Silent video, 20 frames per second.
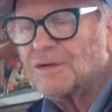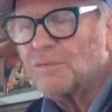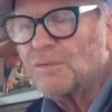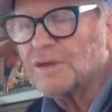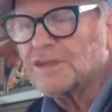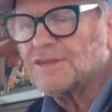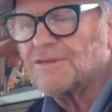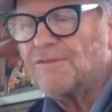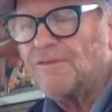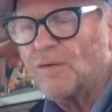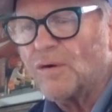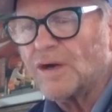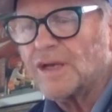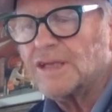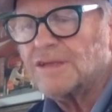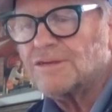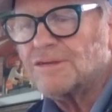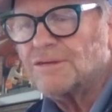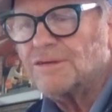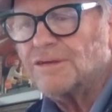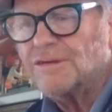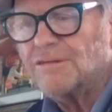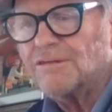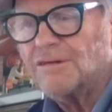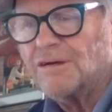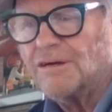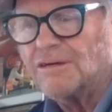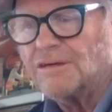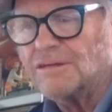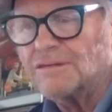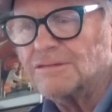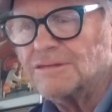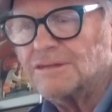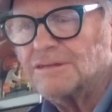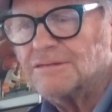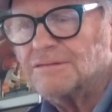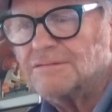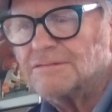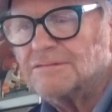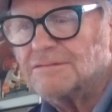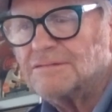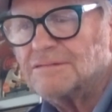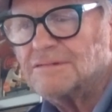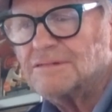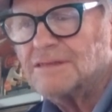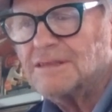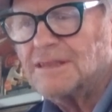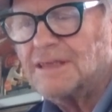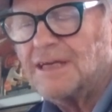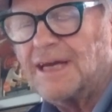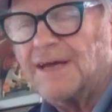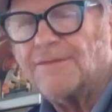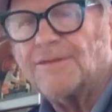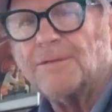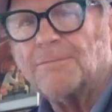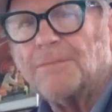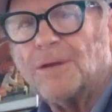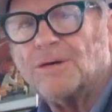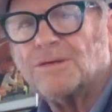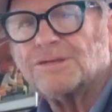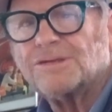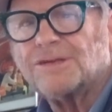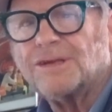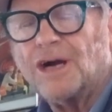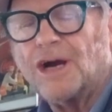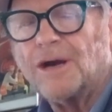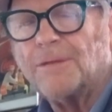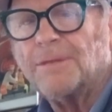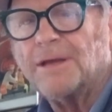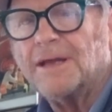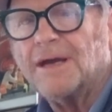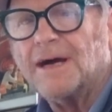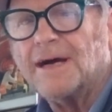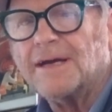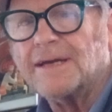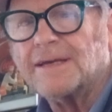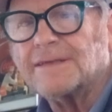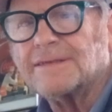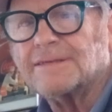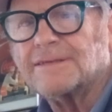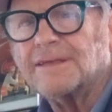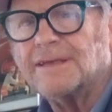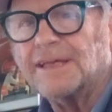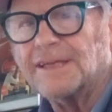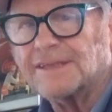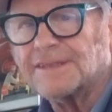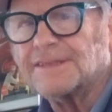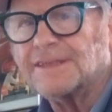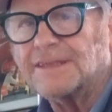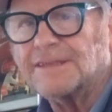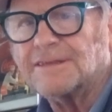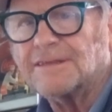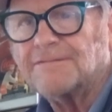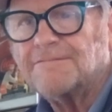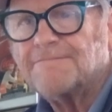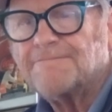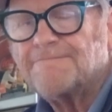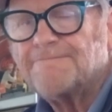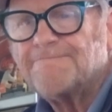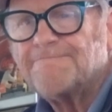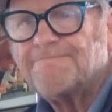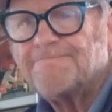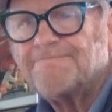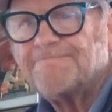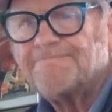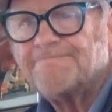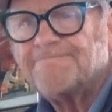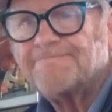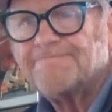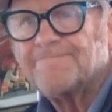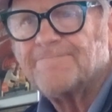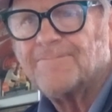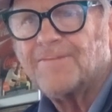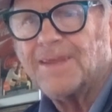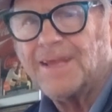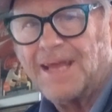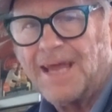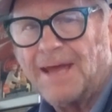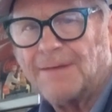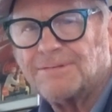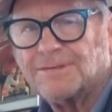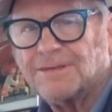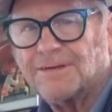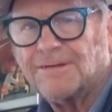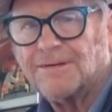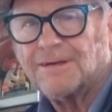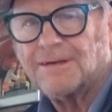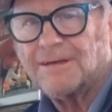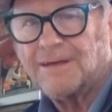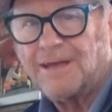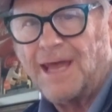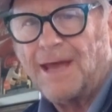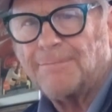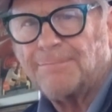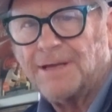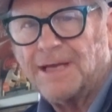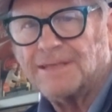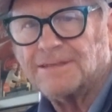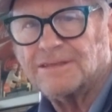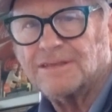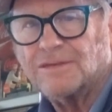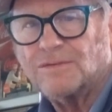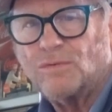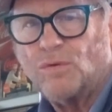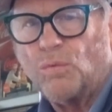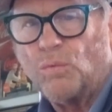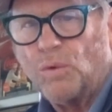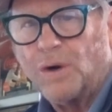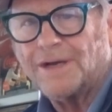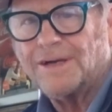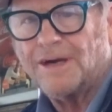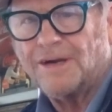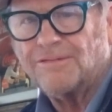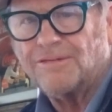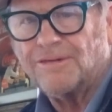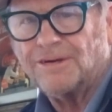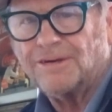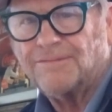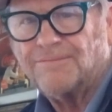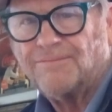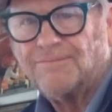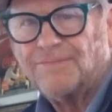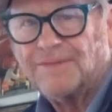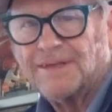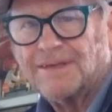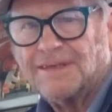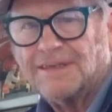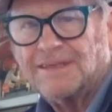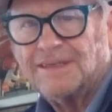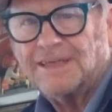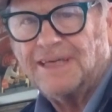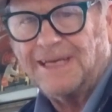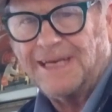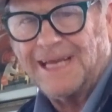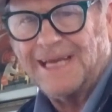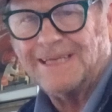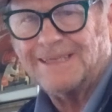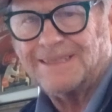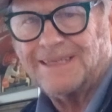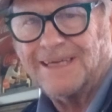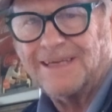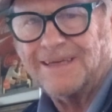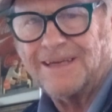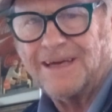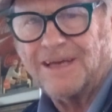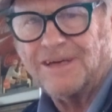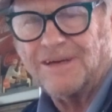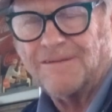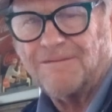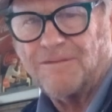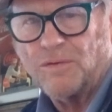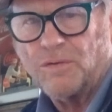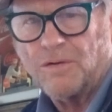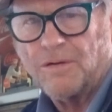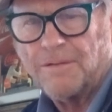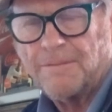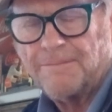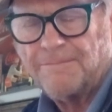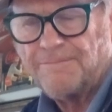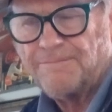Which 42-year-old had the most RBIs in a season? The answer, Cap Anson, 100 in 1894.